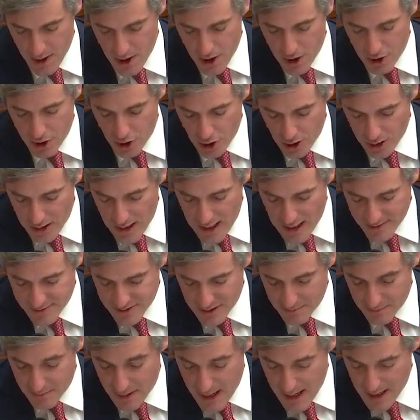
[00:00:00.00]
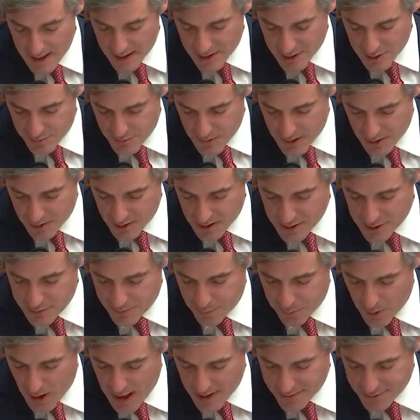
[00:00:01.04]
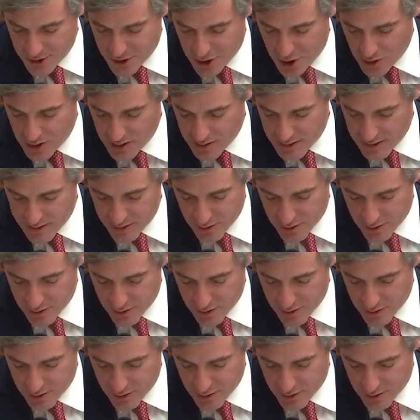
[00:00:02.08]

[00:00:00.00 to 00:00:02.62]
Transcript: Utilizing my experience prosecuting these